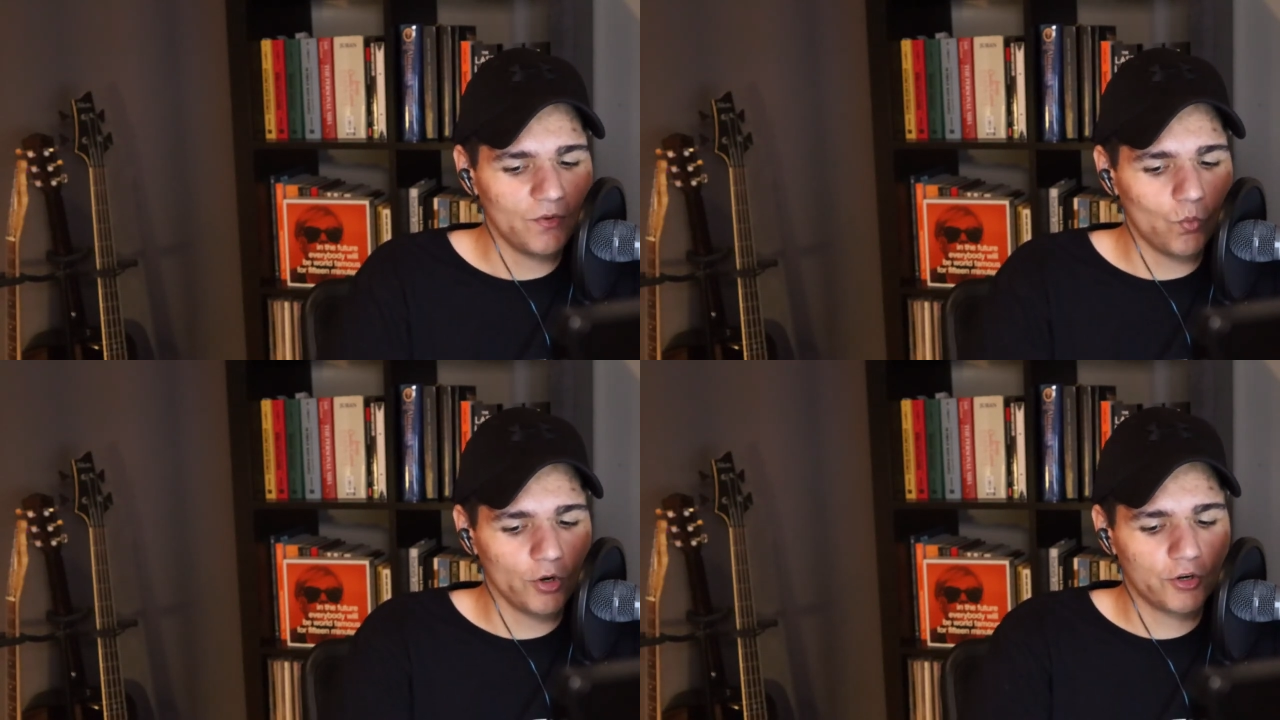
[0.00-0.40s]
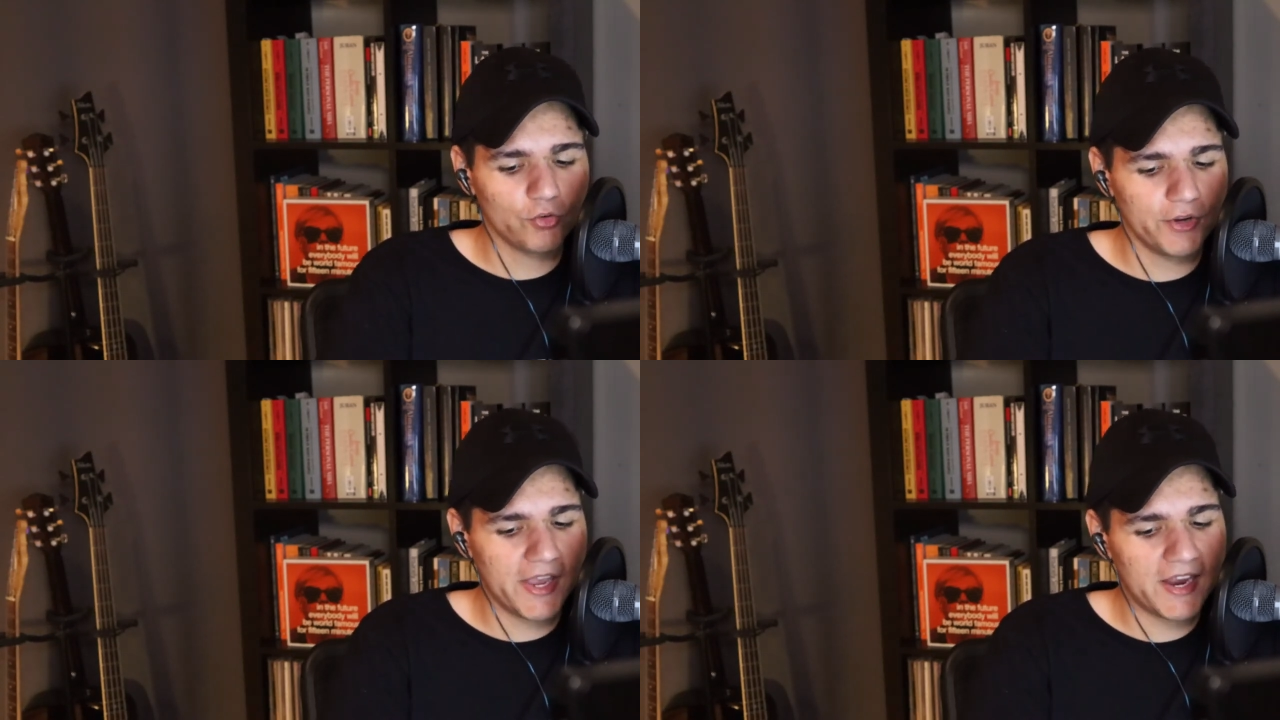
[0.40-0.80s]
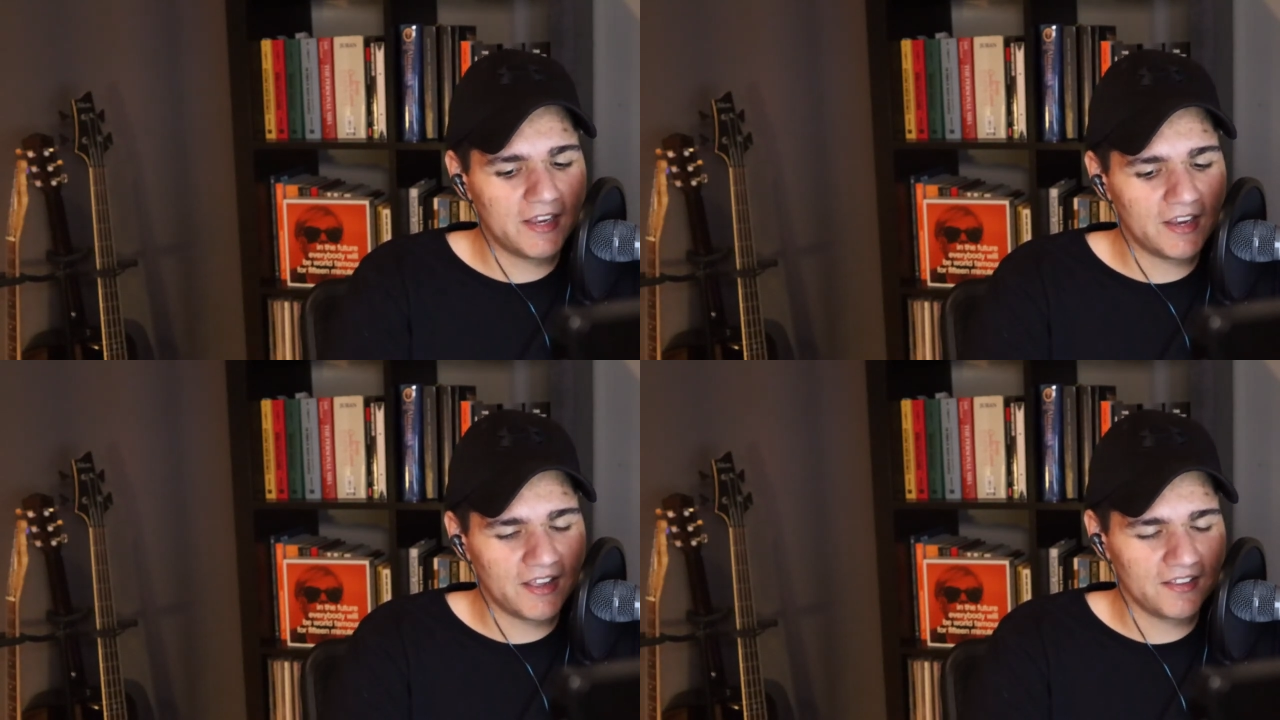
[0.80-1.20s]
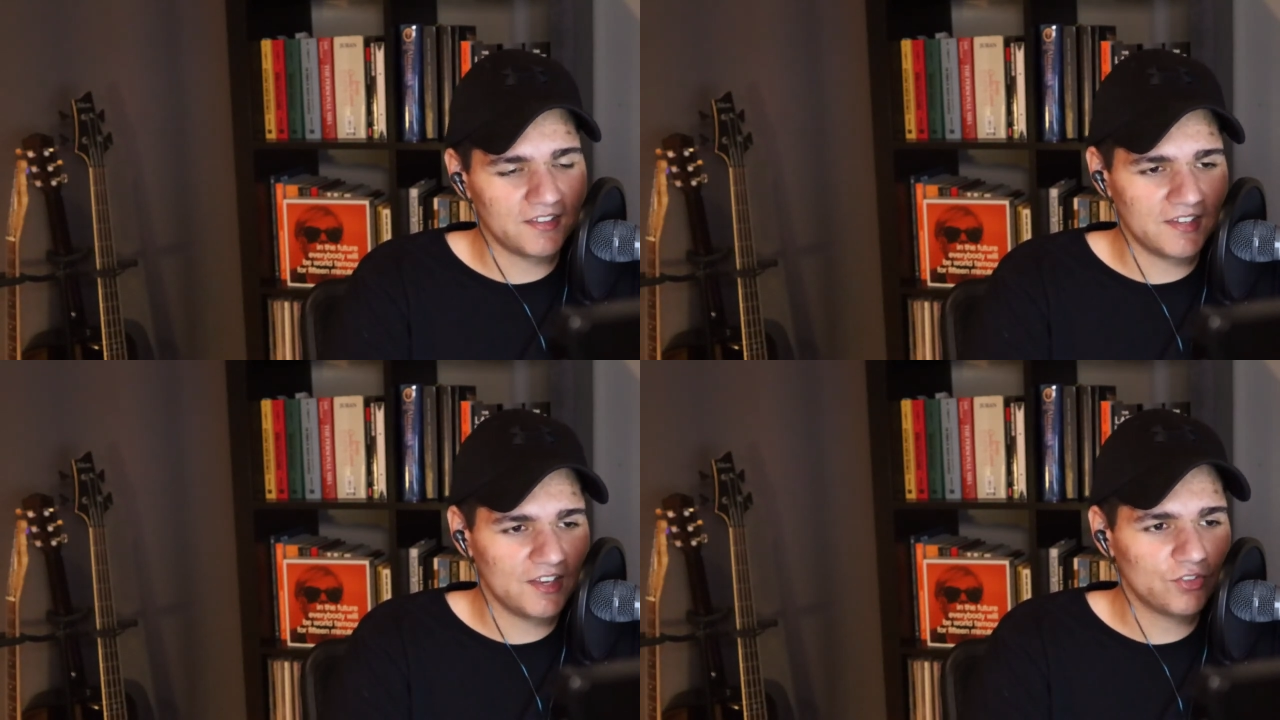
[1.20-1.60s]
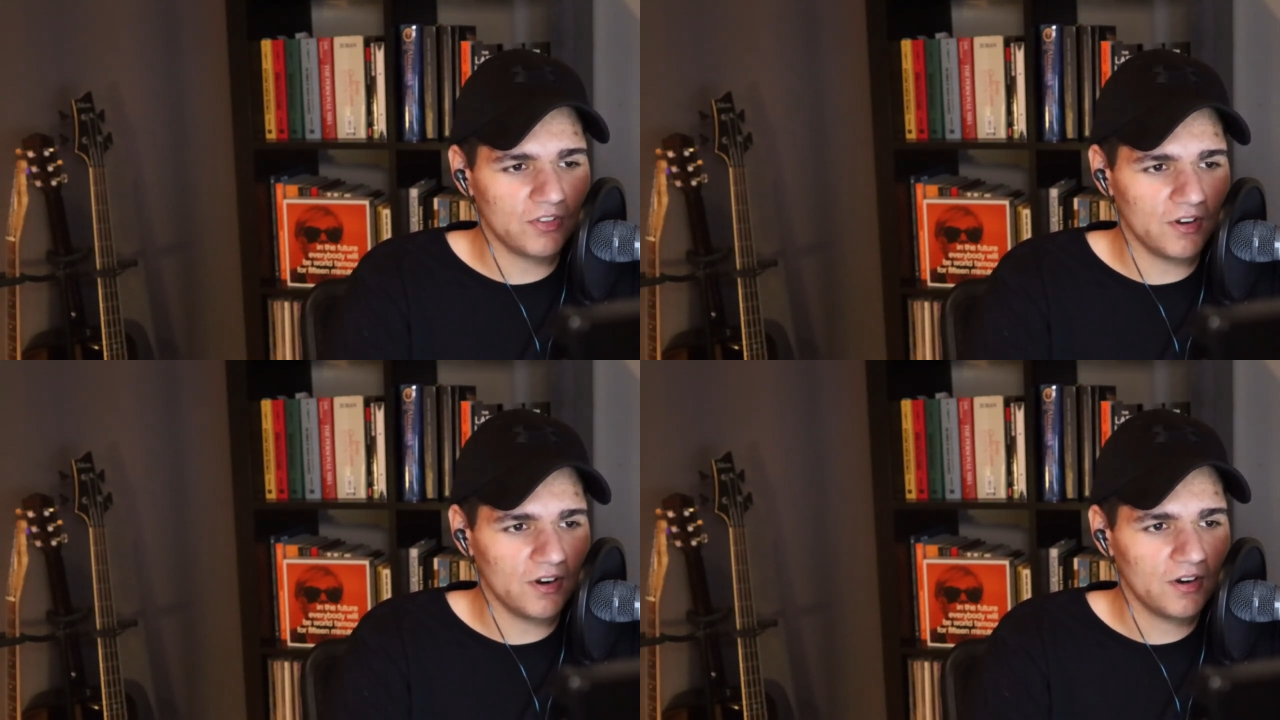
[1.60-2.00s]
we're creating a
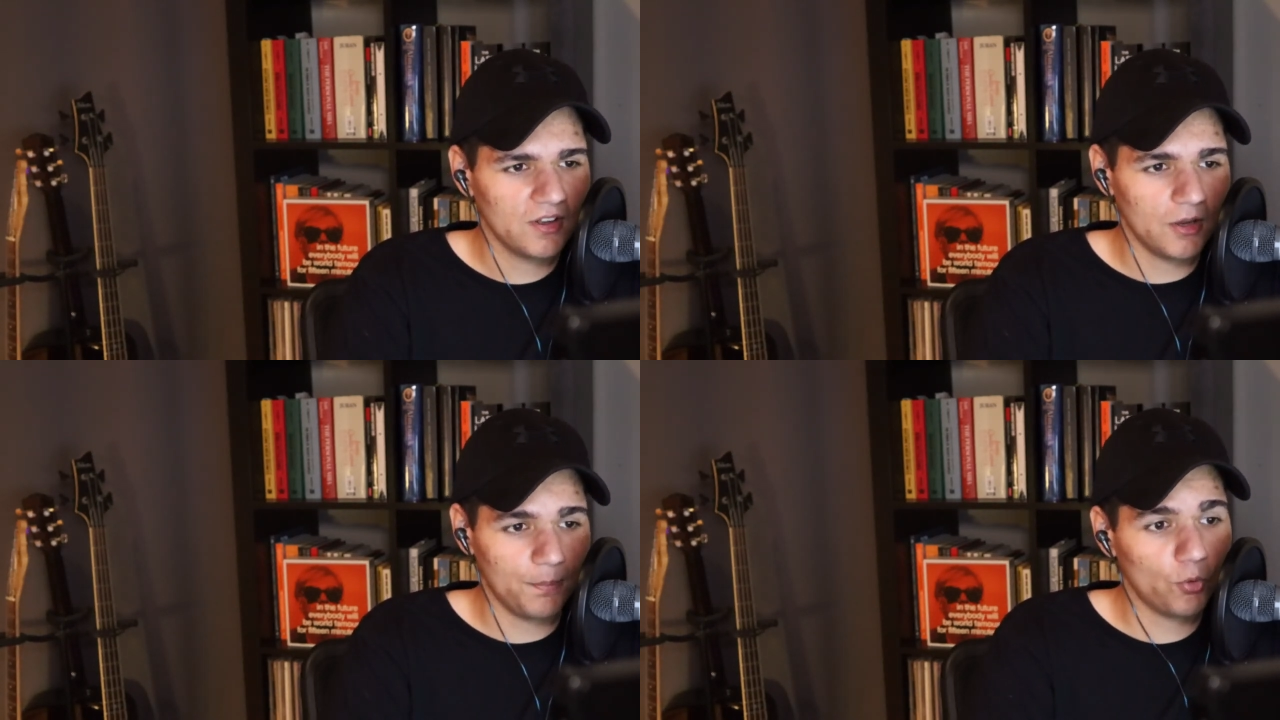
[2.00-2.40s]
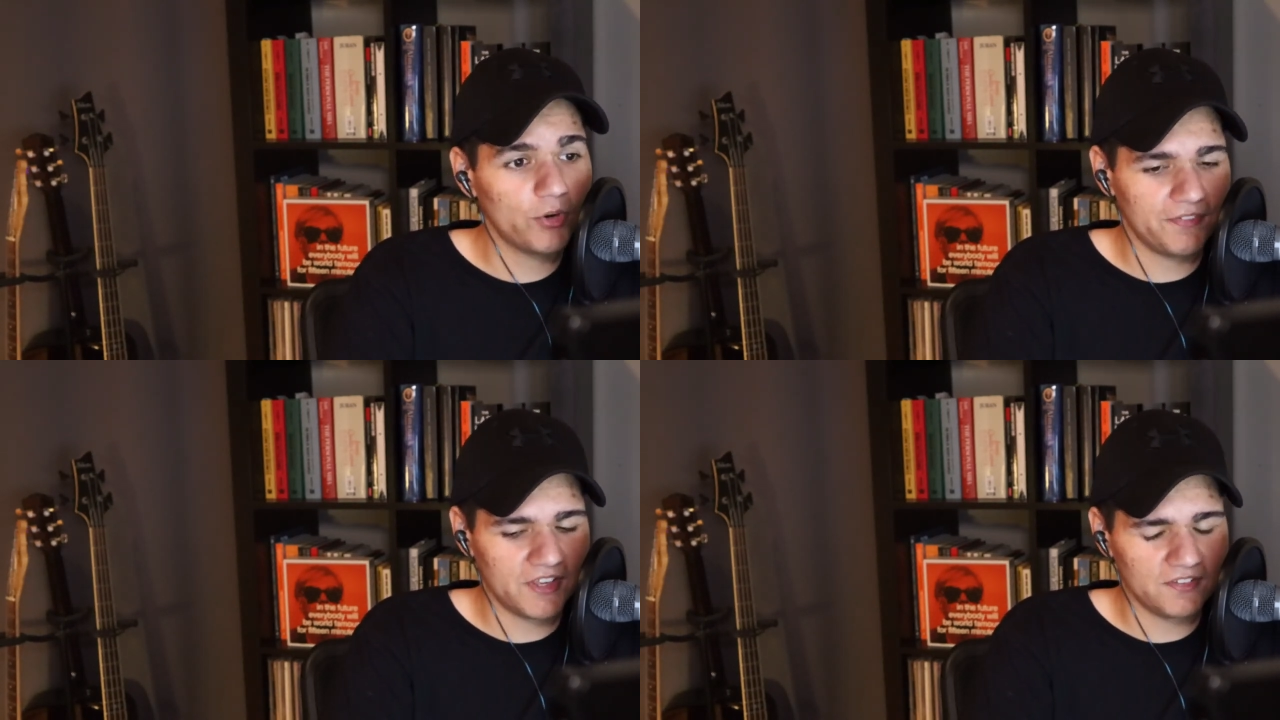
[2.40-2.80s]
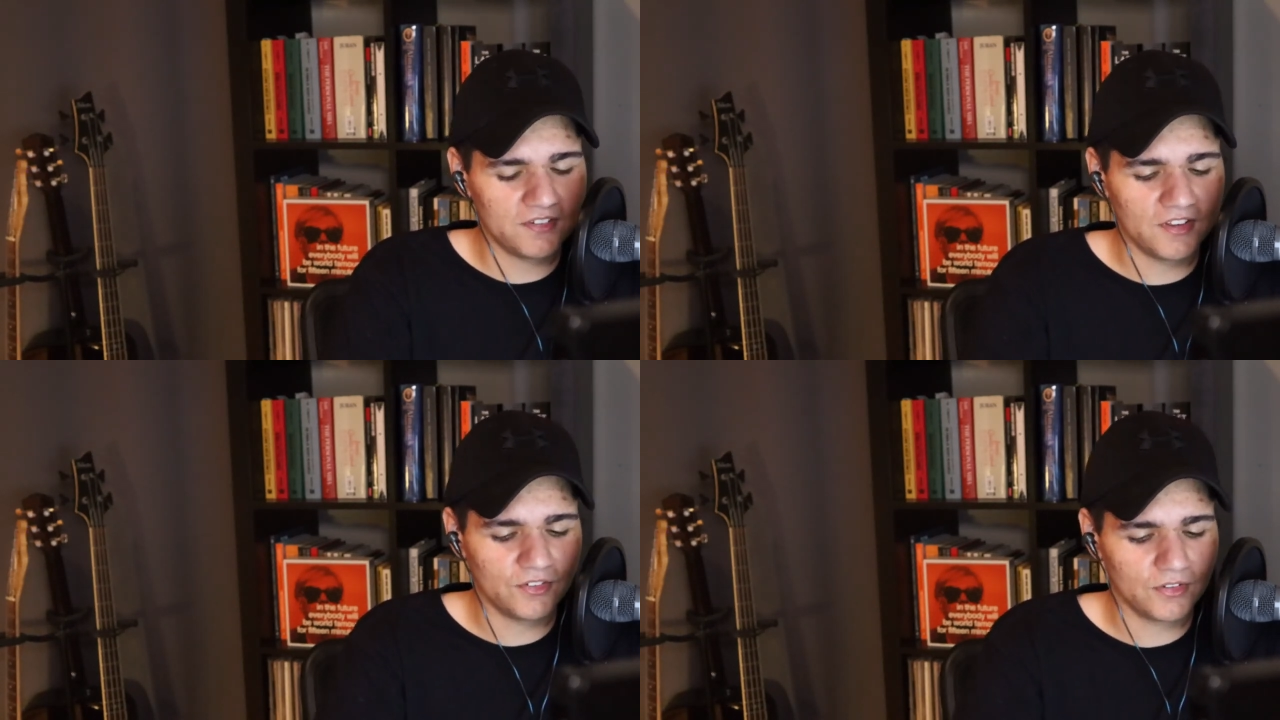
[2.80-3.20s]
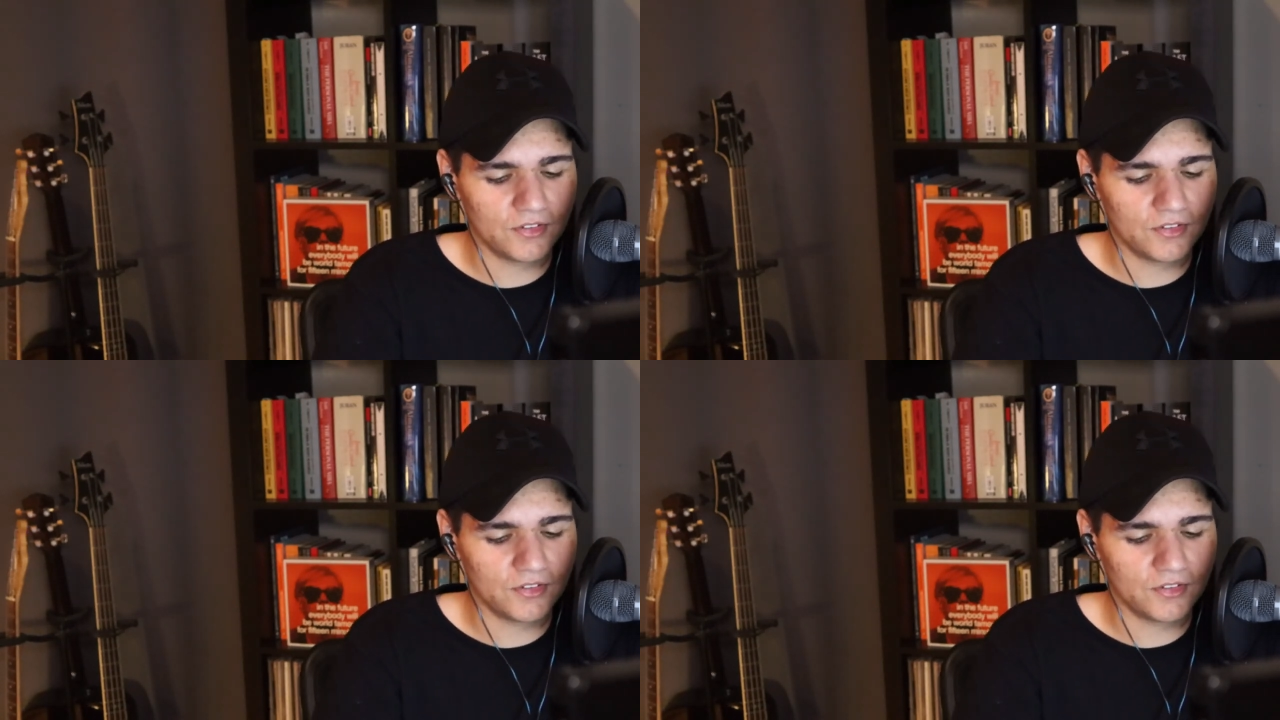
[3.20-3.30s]
hesitation there, a point of hesitation.